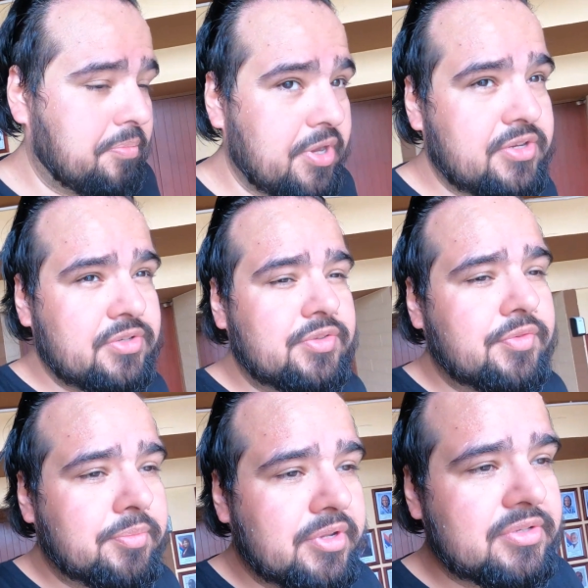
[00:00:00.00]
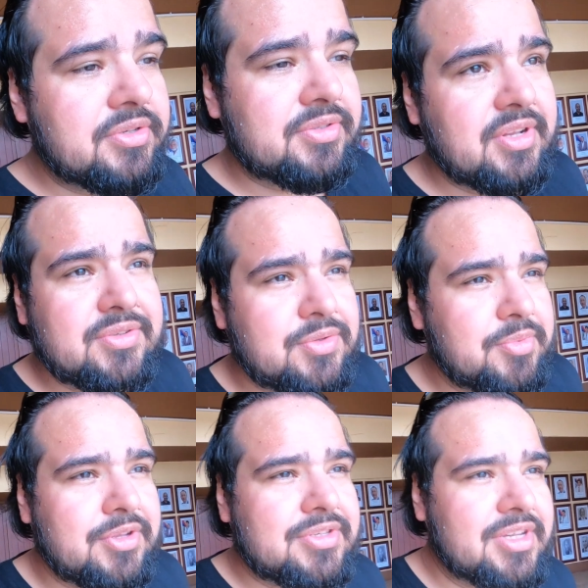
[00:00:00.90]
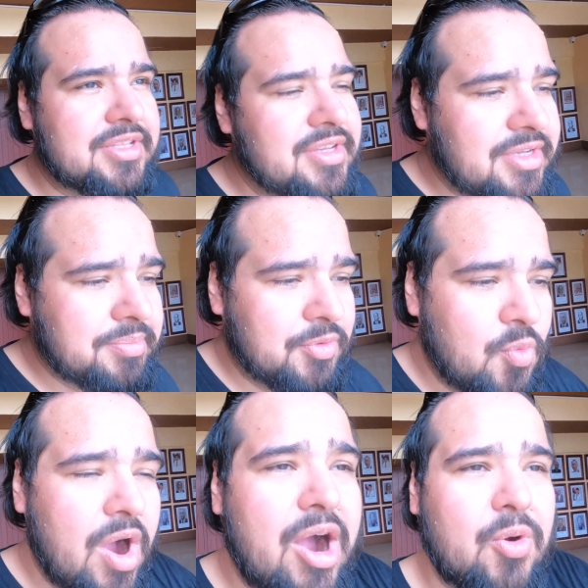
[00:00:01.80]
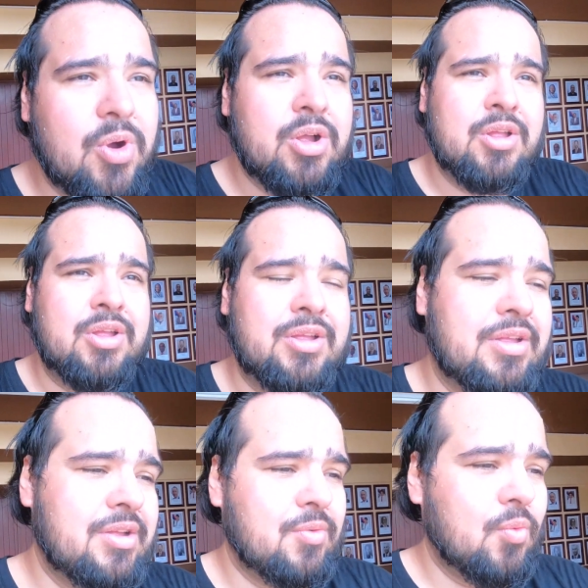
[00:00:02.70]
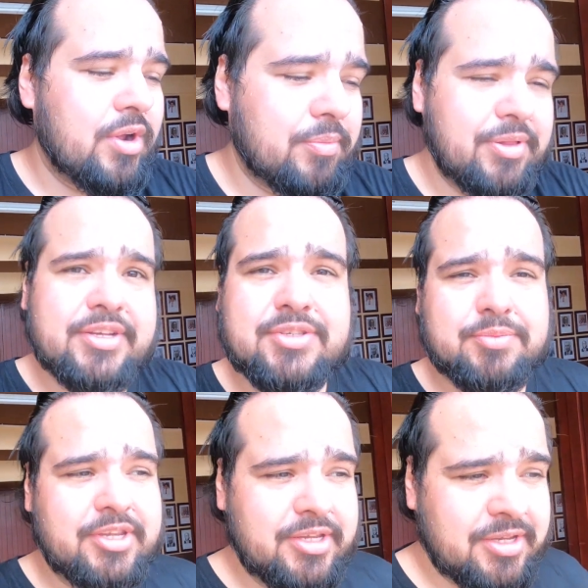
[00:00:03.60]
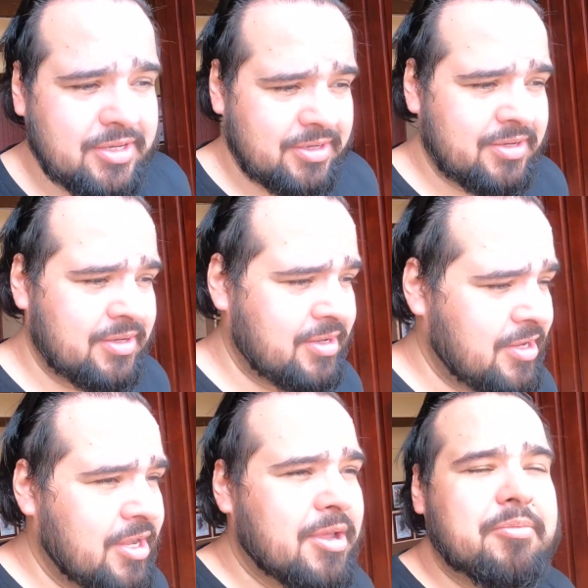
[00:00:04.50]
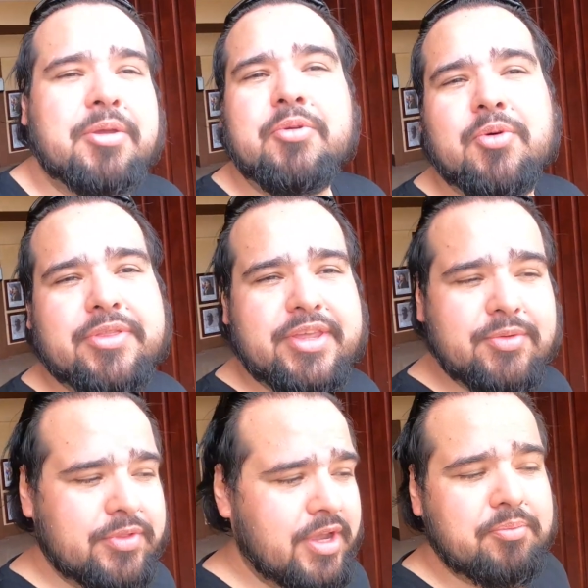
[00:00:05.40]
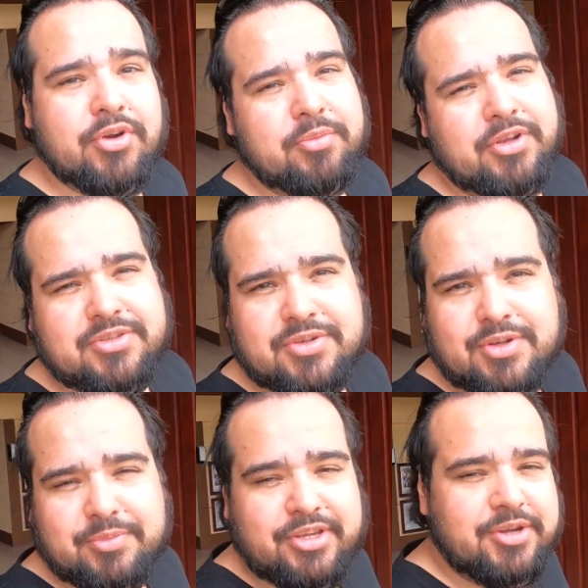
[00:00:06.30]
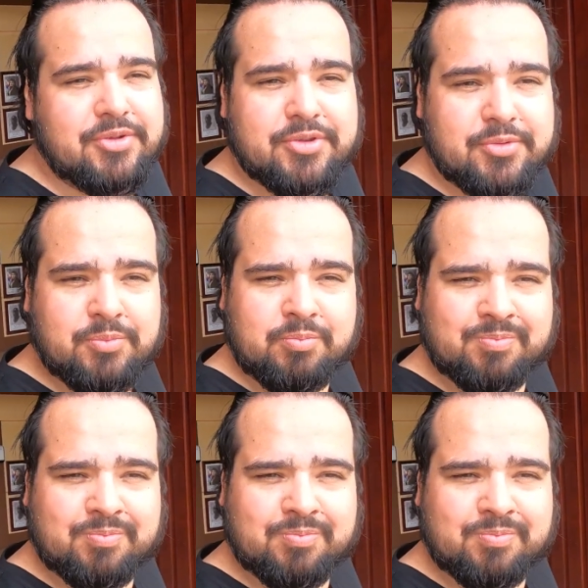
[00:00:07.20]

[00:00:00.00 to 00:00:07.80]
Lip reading: pictures of the ministers also, but looks like not. But wow, what a place to be. Maybe one day when I'm Prime Minister, I'll be here too.